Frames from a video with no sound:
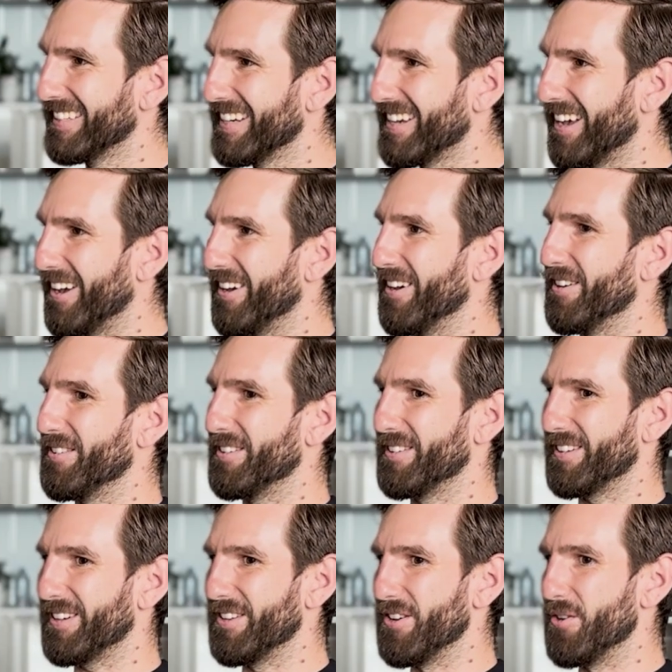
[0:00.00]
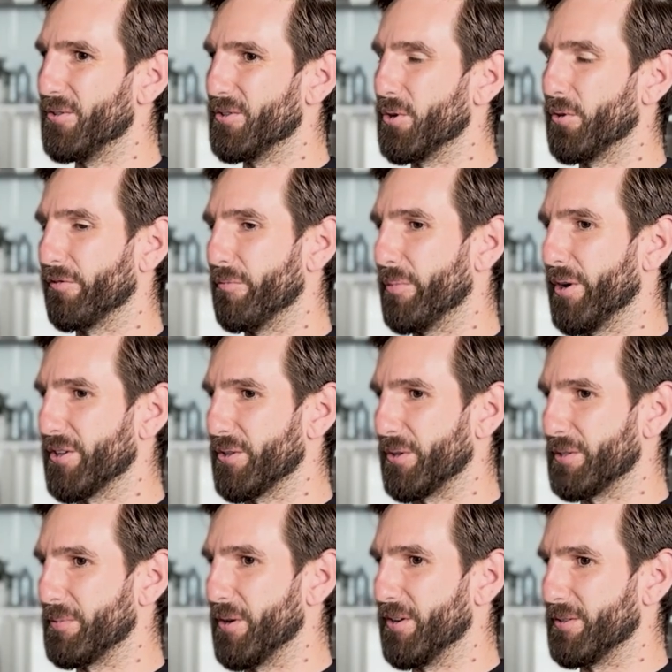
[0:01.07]
Can you talk from personal
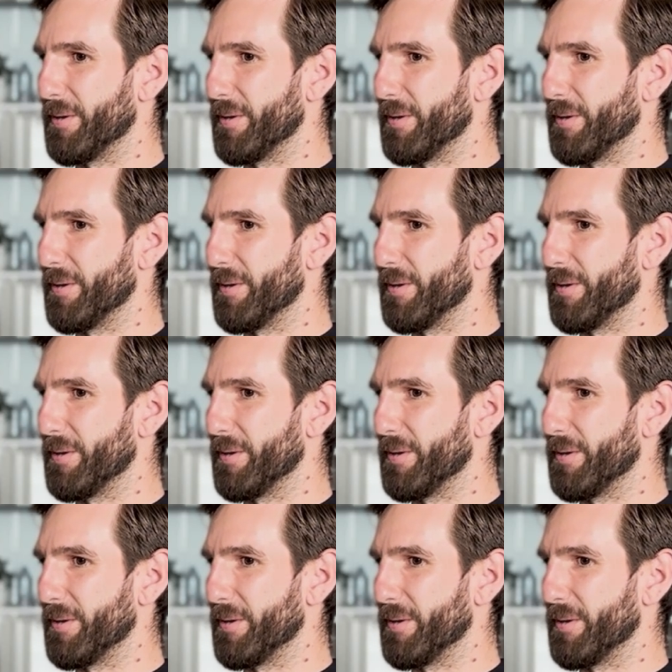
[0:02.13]
experience